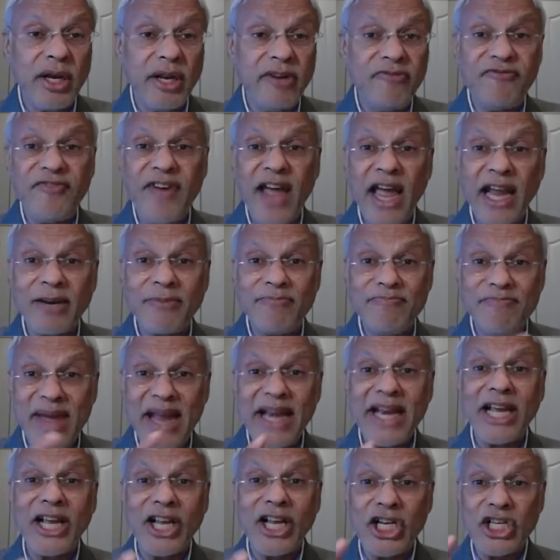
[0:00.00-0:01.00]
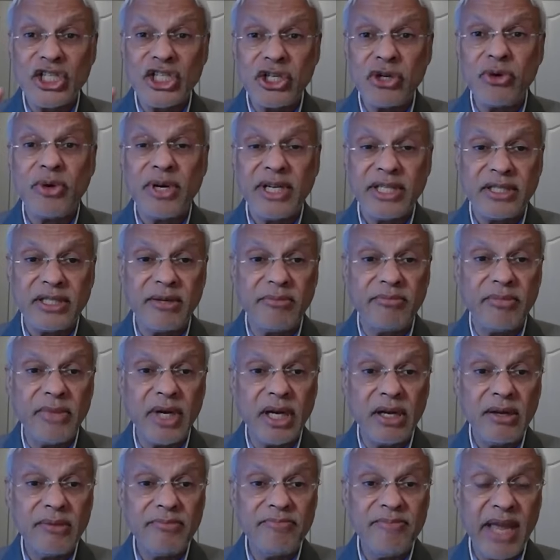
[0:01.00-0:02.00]
In fact, medical tourism
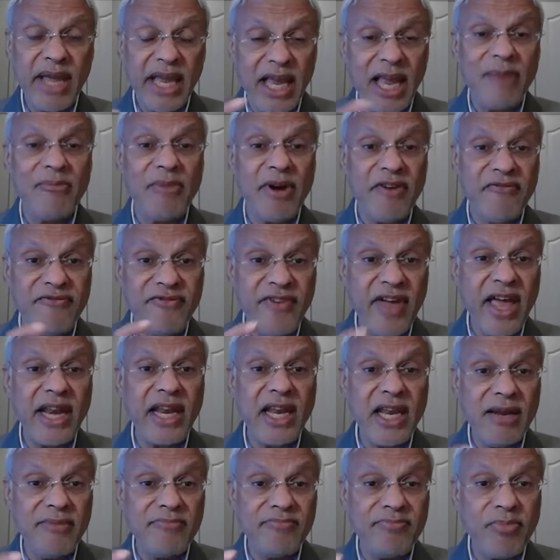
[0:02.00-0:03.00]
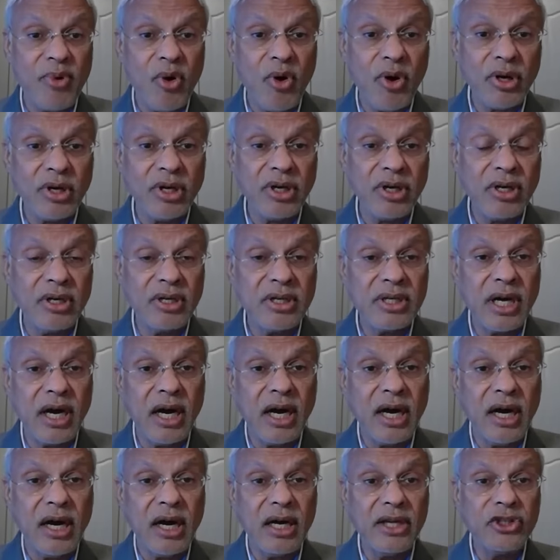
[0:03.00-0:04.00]
became a very important,
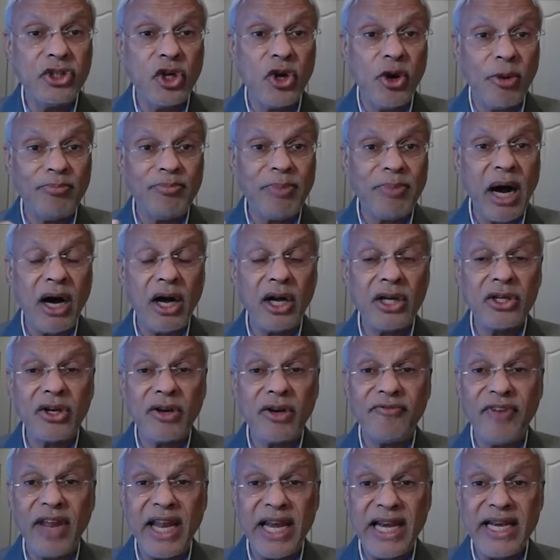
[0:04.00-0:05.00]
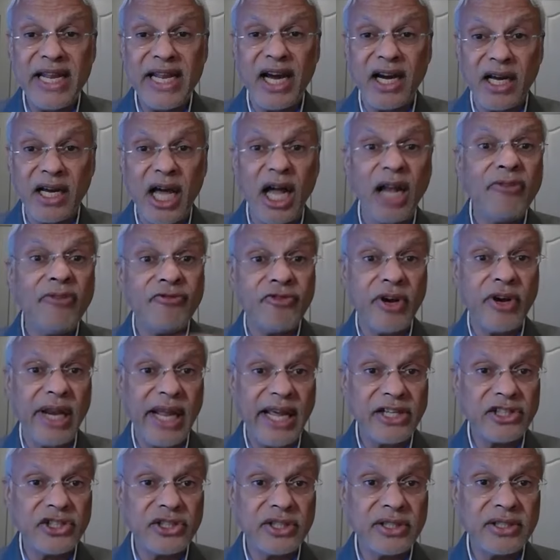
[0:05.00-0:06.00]
part of India-Gulf
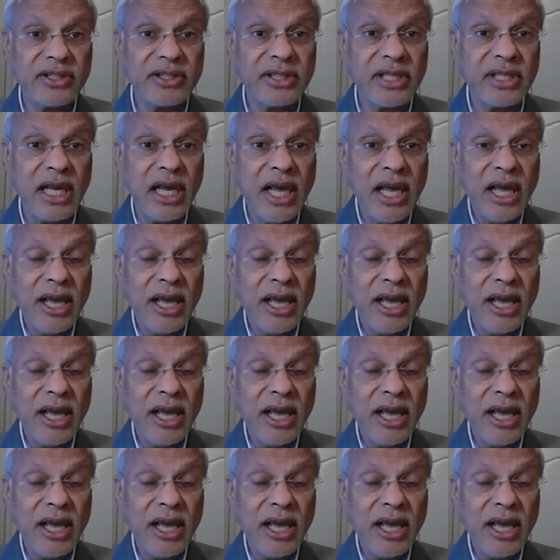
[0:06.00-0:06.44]
relations